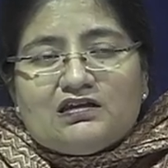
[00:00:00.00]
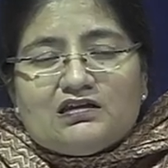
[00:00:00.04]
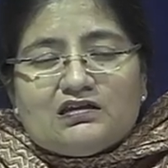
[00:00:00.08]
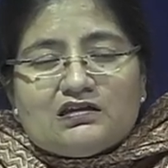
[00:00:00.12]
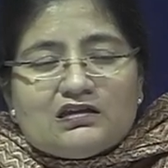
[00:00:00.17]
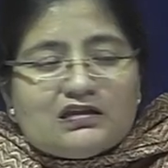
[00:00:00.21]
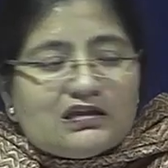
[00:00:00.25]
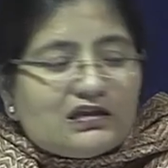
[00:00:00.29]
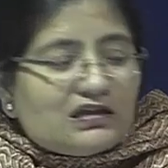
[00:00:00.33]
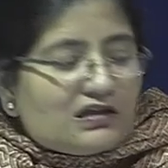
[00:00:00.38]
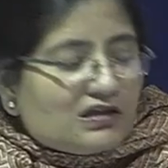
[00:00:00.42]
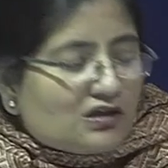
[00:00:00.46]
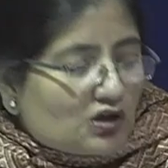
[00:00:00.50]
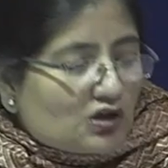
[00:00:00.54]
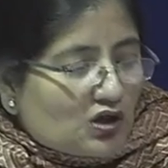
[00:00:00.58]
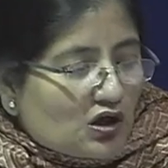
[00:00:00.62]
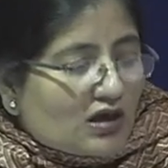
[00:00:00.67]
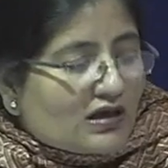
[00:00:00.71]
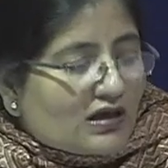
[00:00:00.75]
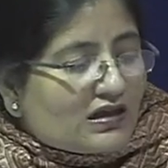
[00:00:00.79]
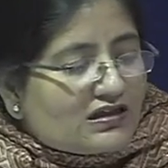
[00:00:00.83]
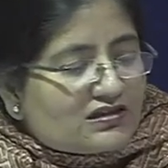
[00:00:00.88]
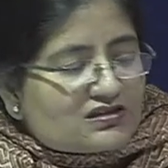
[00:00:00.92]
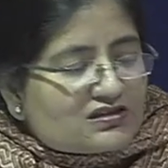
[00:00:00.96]

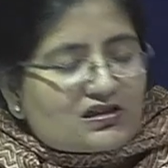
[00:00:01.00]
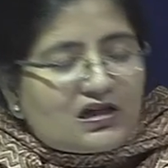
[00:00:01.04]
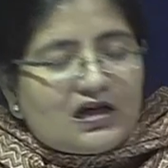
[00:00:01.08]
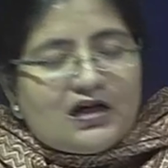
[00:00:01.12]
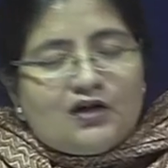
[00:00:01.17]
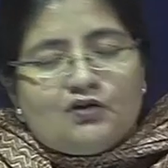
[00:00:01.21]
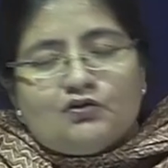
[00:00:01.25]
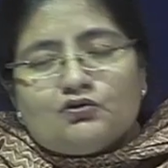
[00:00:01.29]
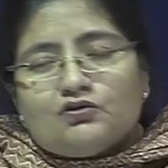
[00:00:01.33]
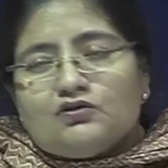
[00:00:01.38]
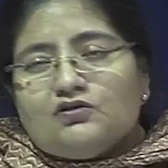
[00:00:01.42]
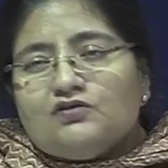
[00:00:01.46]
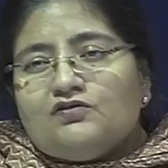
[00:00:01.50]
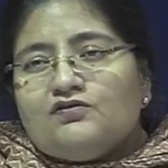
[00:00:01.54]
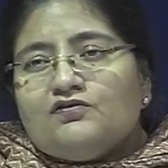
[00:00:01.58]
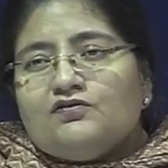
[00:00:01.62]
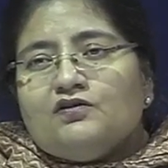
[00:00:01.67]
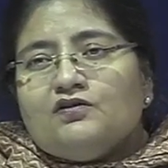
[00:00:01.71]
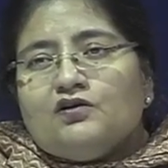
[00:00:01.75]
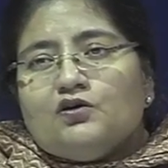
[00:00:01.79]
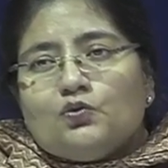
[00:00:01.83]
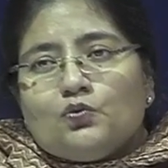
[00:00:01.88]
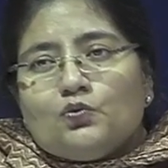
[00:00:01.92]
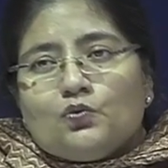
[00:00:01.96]
knowledge out of
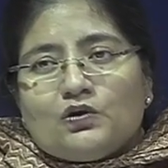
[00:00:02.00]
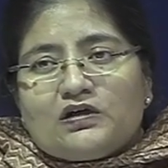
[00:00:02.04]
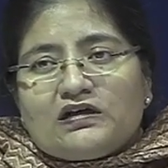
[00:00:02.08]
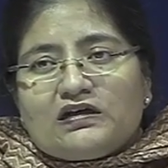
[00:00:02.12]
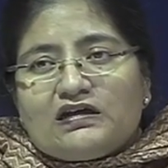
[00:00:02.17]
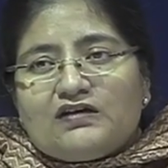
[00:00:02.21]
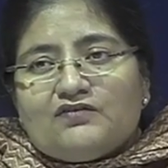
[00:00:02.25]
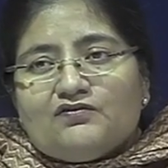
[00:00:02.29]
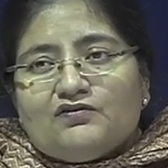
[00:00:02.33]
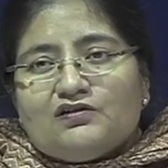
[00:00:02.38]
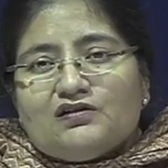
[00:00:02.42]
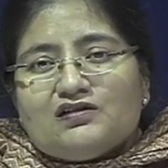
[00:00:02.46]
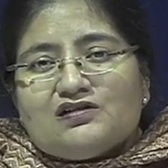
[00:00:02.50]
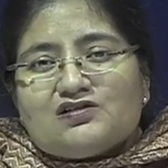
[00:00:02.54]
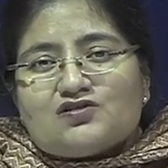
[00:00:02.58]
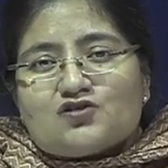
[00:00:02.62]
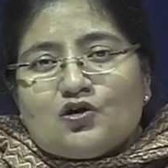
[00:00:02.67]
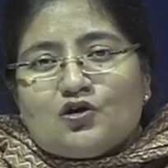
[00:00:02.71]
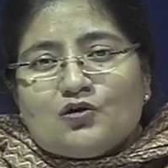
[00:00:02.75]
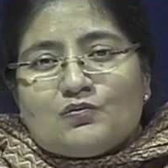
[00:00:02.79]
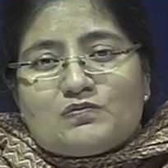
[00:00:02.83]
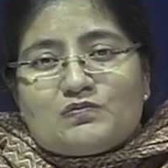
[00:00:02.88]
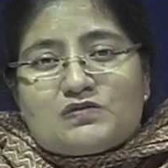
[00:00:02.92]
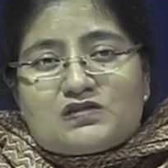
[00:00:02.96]
whatever is
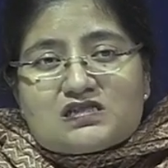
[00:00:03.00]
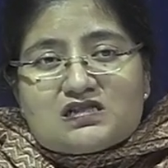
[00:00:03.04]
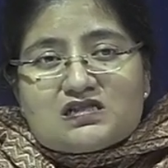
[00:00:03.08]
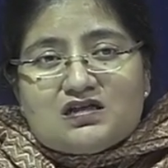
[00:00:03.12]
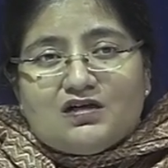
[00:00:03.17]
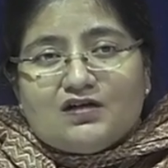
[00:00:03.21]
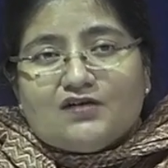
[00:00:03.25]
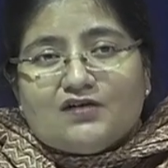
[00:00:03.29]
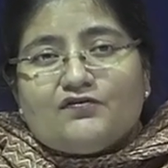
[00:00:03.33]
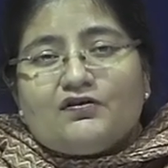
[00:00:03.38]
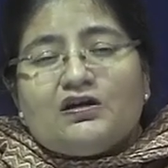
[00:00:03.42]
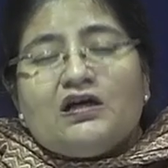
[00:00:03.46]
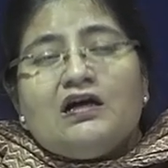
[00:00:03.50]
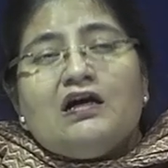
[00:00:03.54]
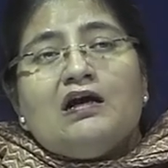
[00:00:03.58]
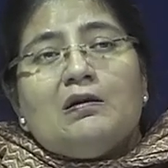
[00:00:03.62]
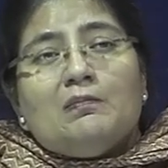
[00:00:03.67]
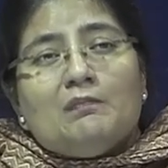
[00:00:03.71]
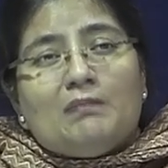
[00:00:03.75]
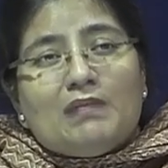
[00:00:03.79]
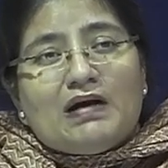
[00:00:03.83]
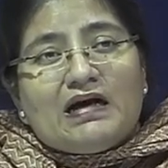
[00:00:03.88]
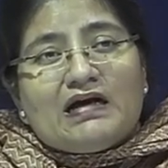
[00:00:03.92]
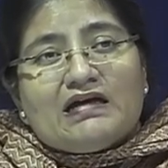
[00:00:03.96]
observed
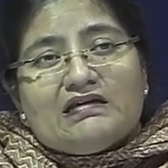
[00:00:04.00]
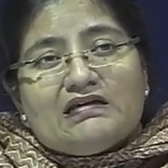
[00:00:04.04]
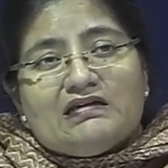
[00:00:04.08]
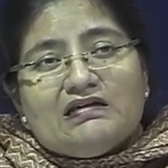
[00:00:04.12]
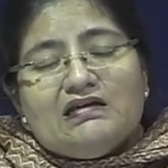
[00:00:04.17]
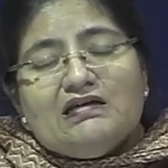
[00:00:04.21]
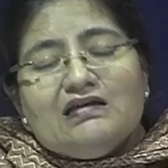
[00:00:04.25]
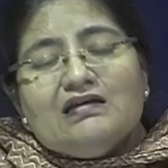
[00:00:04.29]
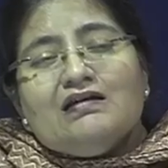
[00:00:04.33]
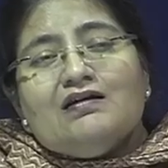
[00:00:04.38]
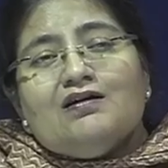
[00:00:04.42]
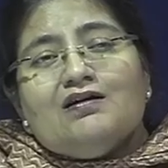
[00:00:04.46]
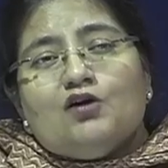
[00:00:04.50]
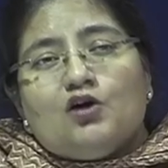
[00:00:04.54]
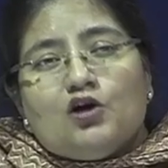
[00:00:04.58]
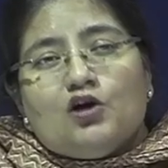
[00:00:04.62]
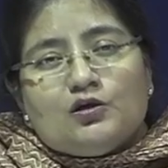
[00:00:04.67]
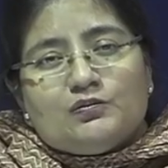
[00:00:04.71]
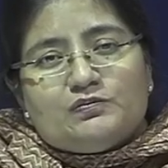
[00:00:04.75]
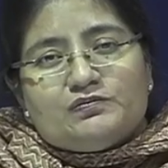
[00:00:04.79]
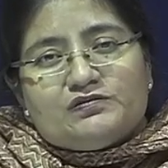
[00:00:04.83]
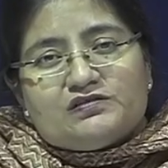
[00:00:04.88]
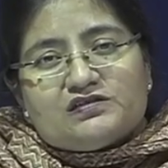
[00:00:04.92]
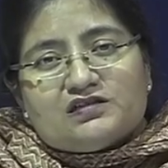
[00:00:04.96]
by the
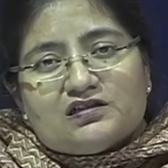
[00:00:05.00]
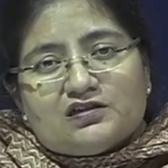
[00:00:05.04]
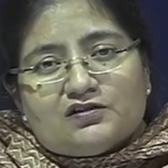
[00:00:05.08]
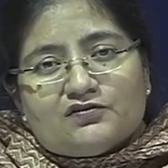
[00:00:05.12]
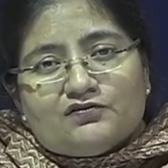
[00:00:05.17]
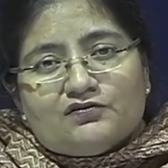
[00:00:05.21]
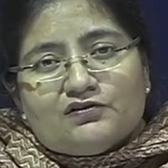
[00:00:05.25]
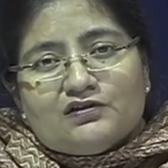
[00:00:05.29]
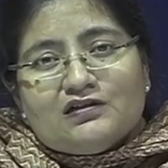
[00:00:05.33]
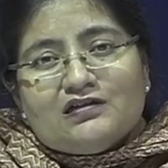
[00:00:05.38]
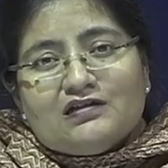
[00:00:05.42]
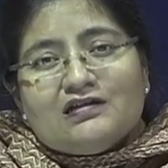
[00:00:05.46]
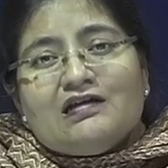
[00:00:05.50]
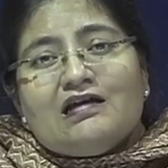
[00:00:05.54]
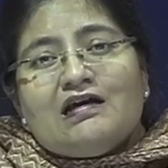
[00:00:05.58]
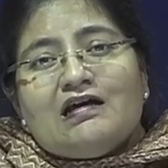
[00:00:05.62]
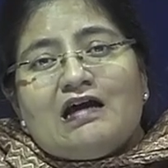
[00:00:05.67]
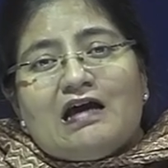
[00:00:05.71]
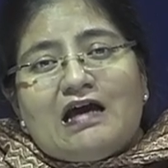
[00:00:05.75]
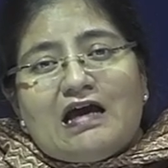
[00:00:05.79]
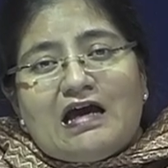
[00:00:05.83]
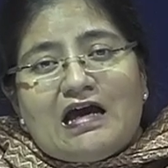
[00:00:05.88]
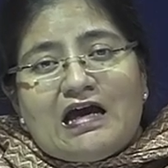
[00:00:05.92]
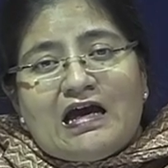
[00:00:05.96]
observer
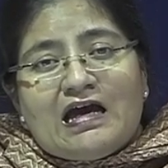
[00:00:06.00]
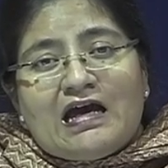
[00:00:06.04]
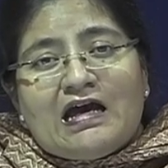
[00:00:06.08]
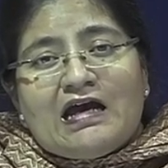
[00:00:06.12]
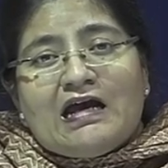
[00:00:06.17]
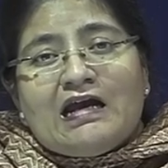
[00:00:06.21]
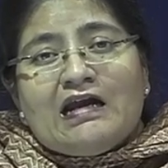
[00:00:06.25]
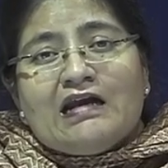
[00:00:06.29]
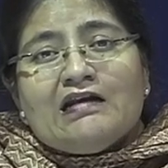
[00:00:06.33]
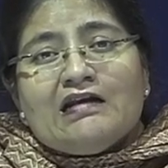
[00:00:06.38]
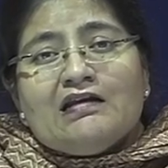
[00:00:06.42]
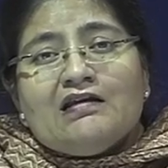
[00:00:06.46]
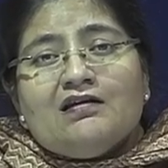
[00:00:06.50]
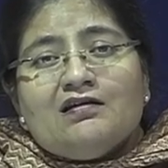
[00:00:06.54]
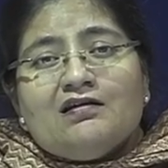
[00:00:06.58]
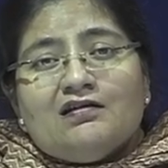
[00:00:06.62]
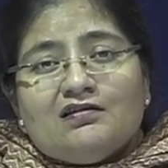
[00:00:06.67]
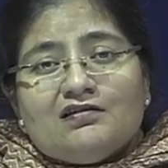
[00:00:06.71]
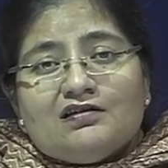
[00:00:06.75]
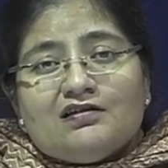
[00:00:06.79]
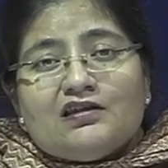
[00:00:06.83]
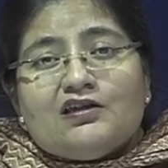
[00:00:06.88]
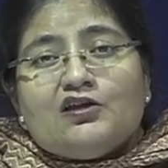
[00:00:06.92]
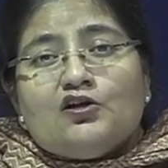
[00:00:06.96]
and
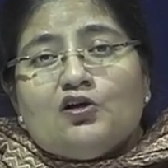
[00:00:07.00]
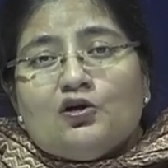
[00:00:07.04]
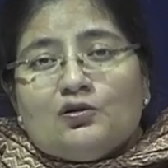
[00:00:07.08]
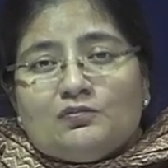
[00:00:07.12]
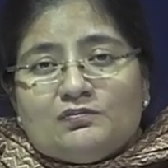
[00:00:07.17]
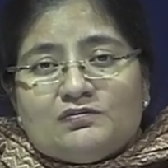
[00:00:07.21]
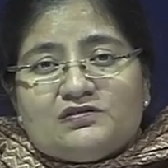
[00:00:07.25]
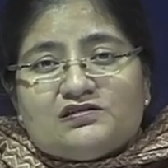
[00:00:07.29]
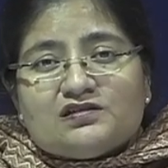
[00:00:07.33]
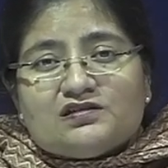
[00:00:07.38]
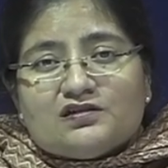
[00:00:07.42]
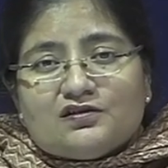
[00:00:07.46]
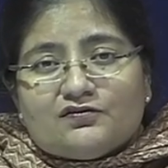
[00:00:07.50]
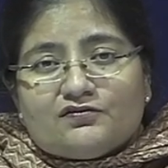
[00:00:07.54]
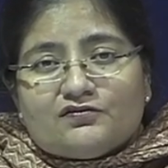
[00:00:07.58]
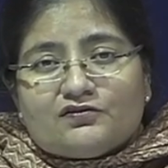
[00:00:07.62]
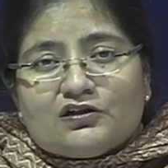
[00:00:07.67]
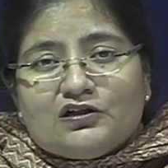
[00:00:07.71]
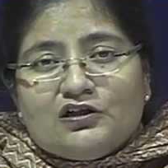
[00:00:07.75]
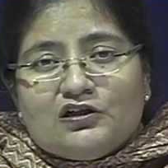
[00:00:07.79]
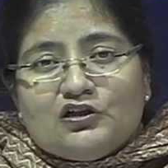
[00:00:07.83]
the observed.